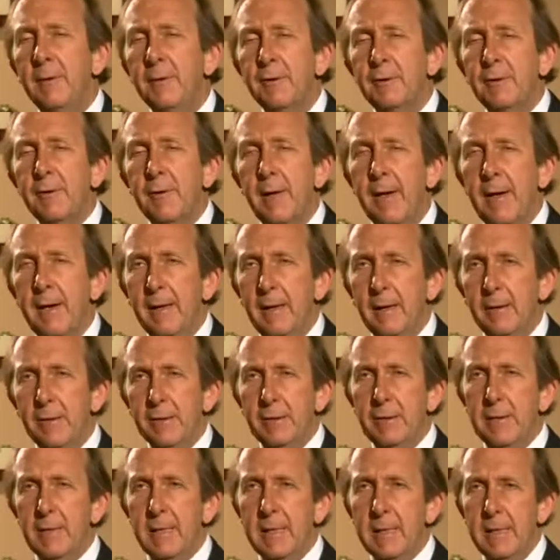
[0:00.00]

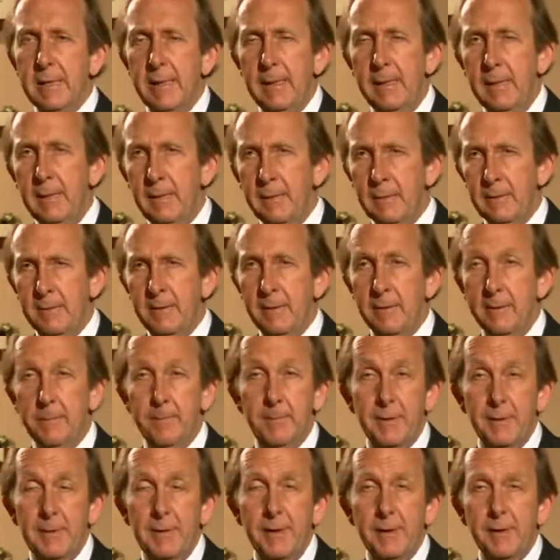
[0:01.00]
Australians keen to
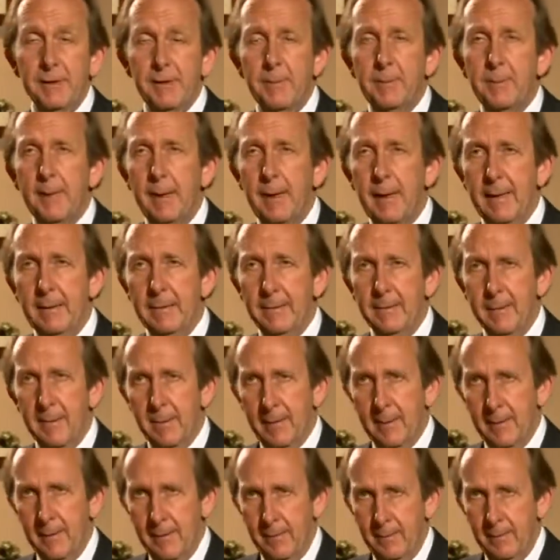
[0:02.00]
participate
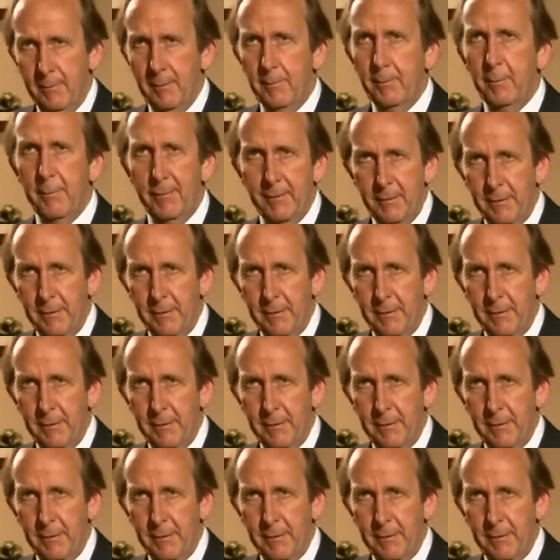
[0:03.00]
with